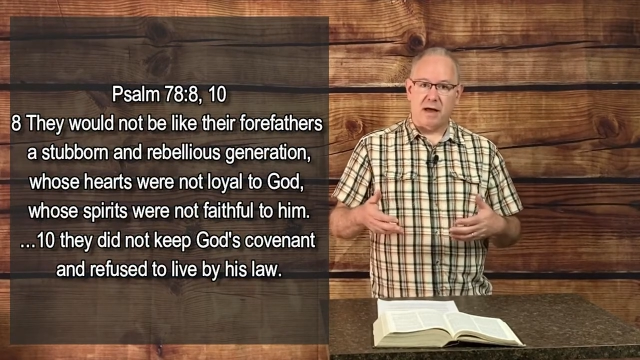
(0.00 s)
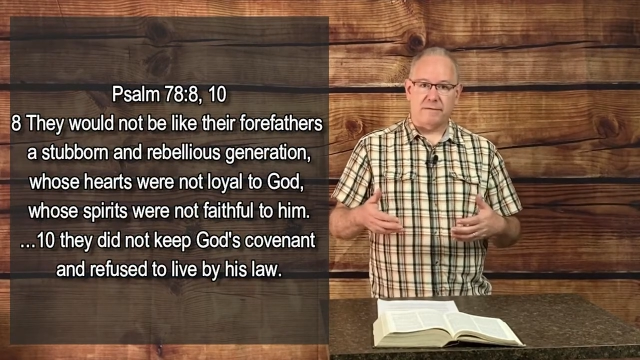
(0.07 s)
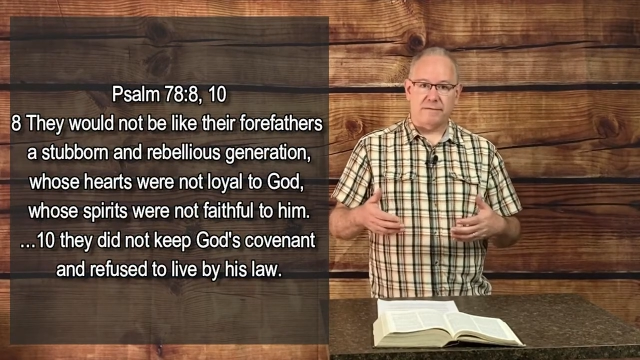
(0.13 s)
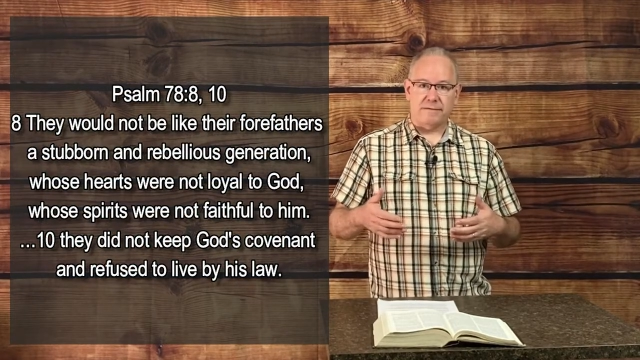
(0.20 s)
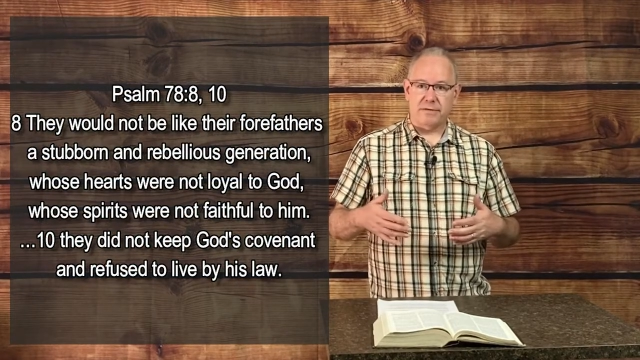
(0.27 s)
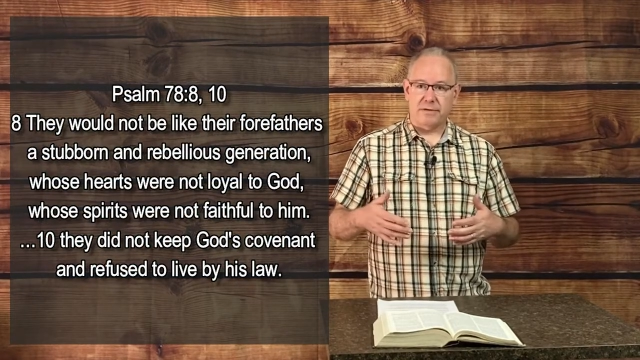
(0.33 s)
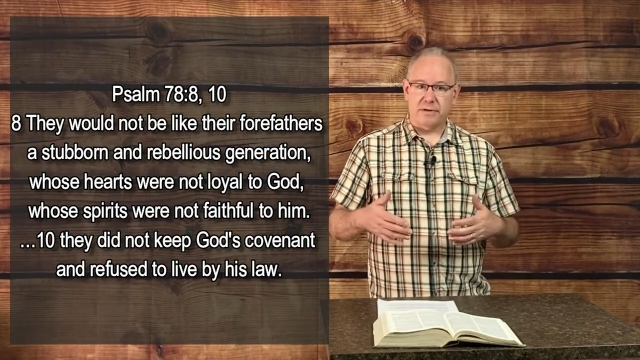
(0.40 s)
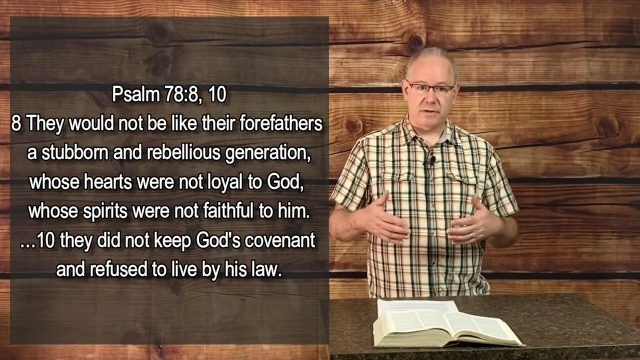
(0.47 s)

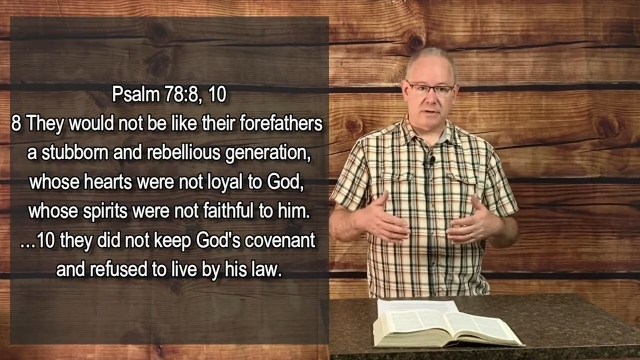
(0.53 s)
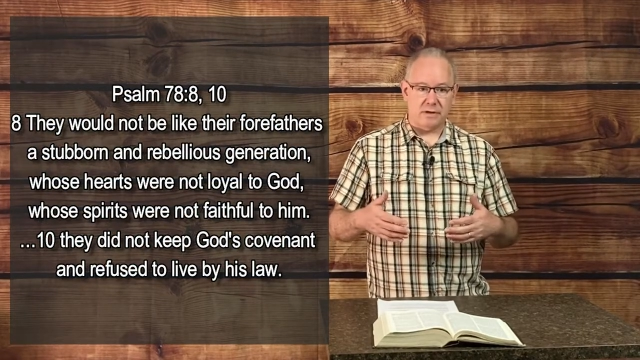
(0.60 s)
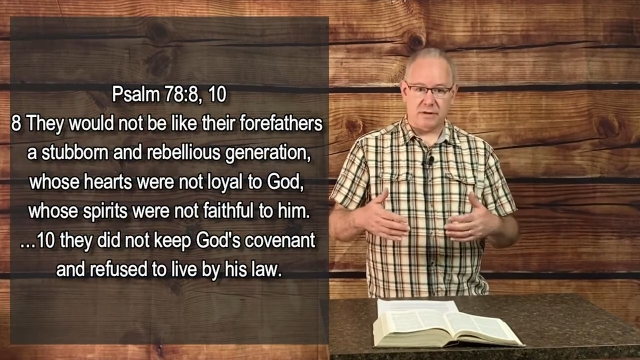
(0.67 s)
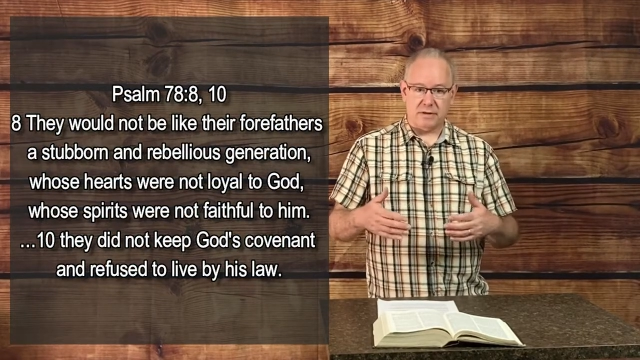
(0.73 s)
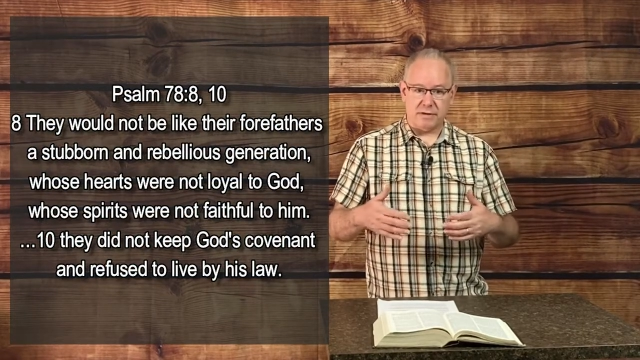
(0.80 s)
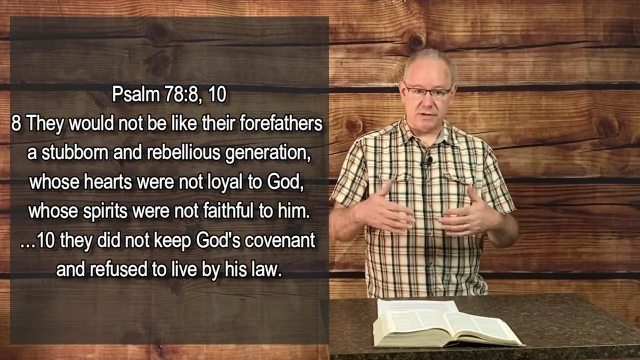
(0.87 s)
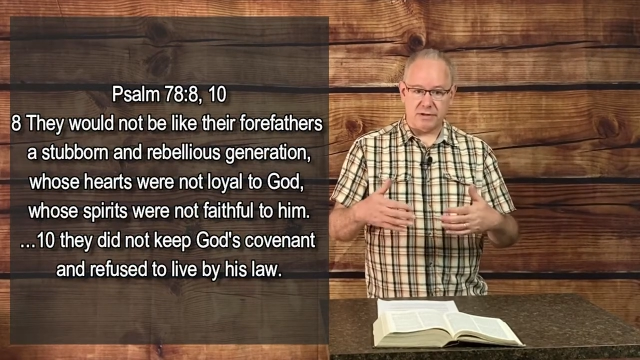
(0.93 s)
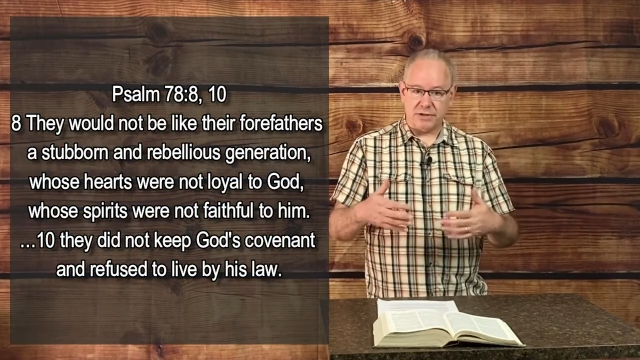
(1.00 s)
for
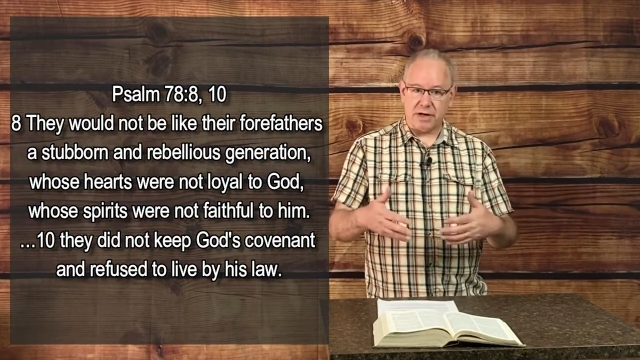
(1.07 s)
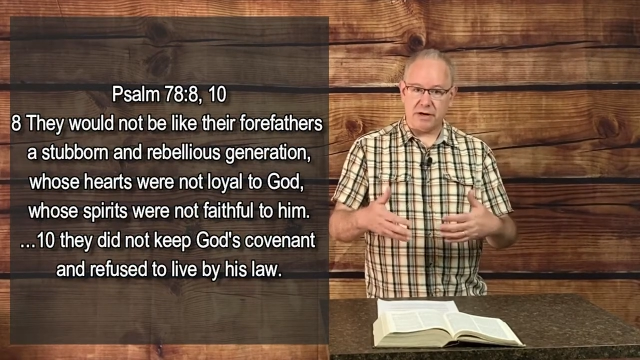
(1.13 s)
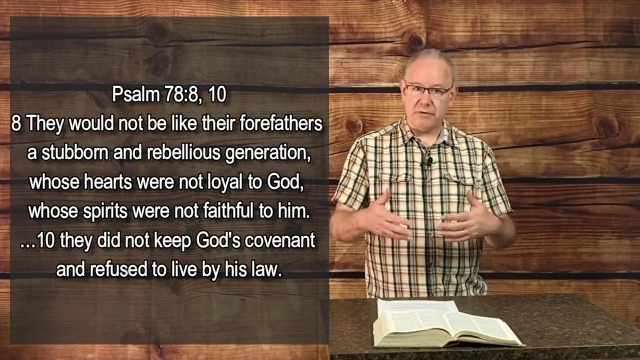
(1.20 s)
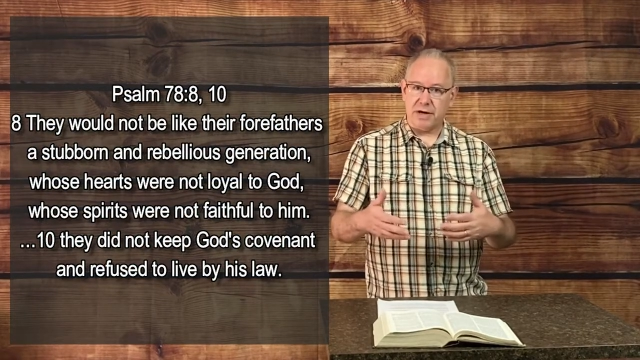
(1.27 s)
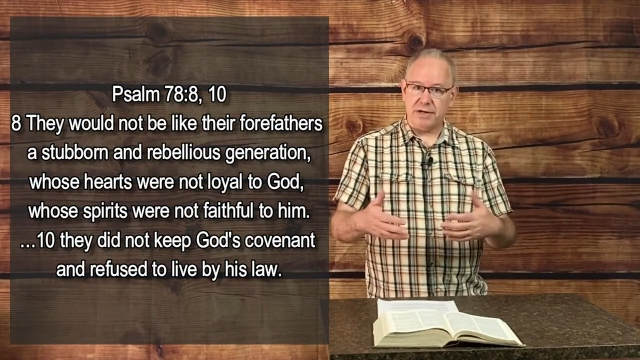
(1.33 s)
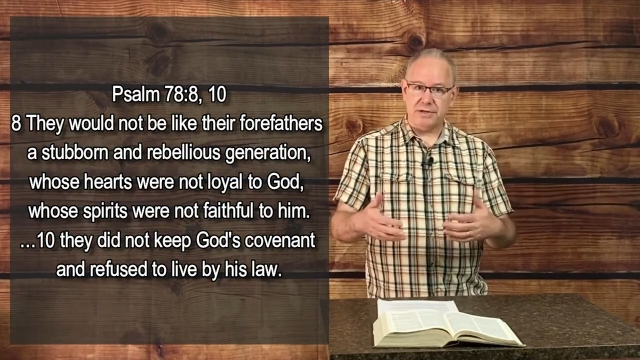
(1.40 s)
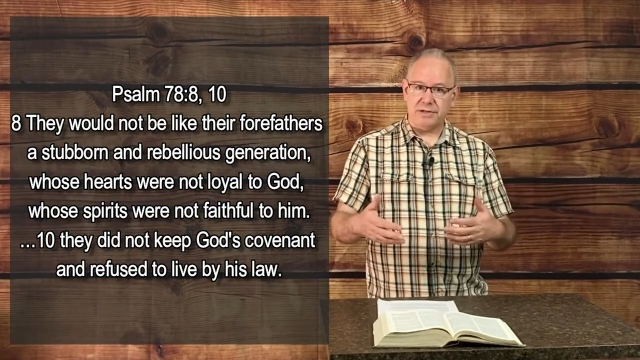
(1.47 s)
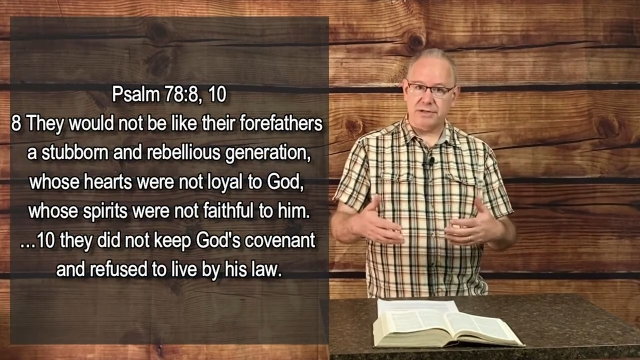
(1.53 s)
the
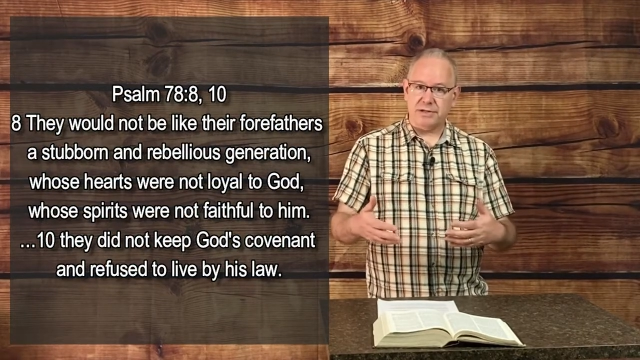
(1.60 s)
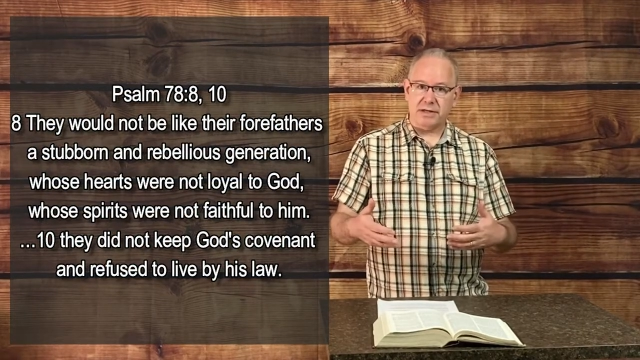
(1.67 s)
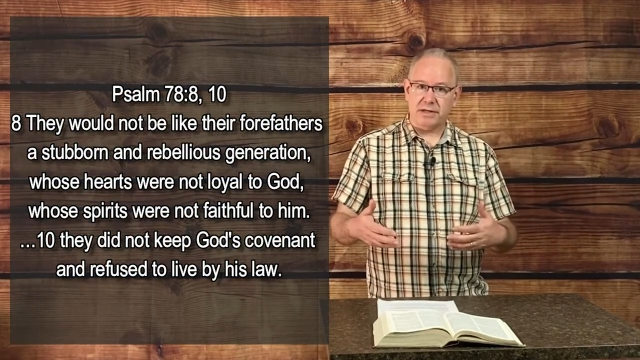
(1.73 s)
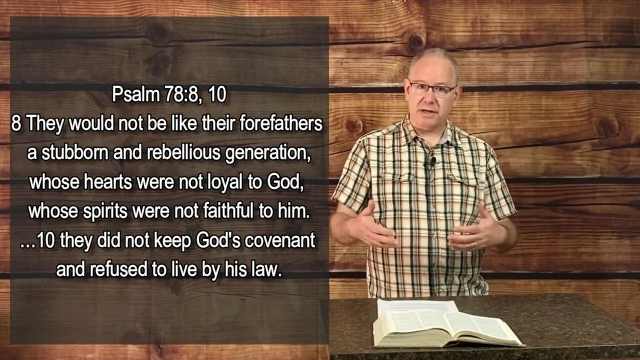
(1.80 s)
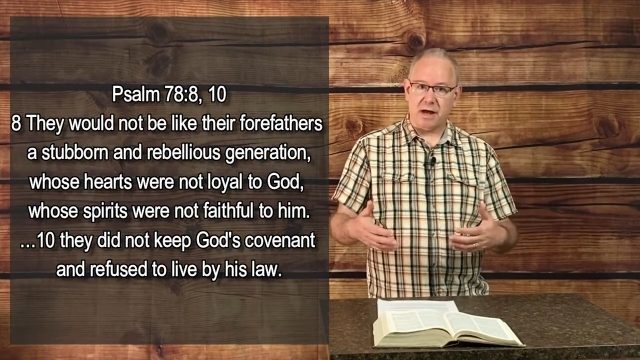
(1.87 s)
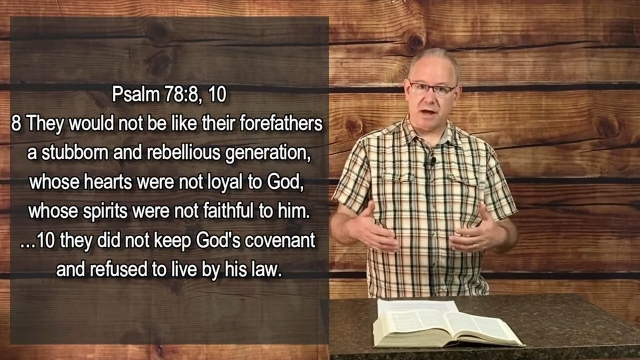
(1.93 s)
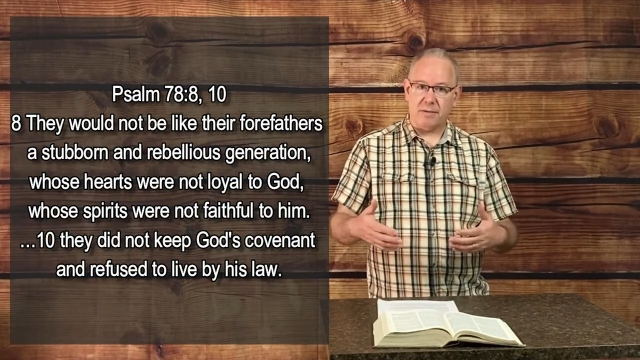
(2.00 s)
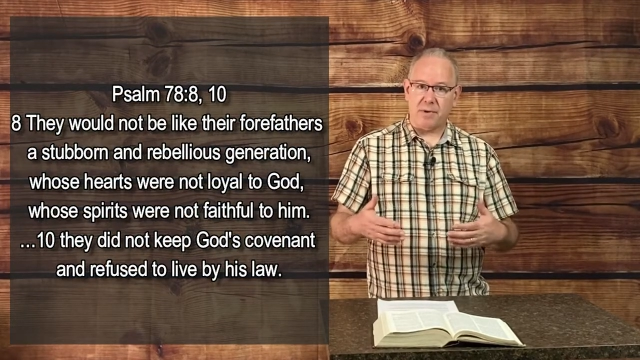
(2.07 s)
generations to
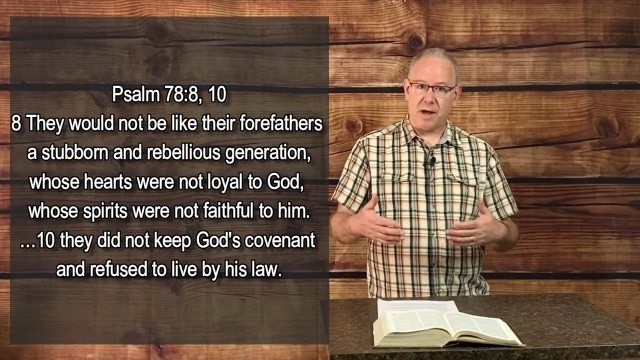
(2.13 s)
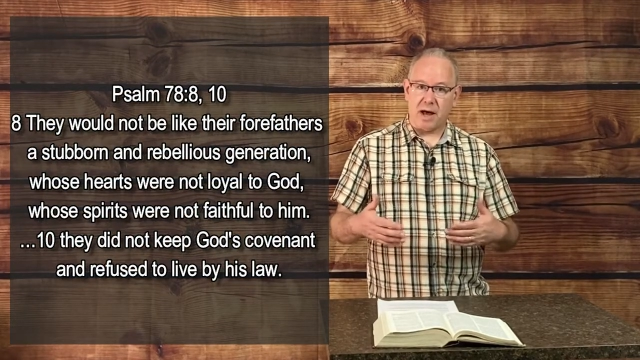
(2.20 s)
come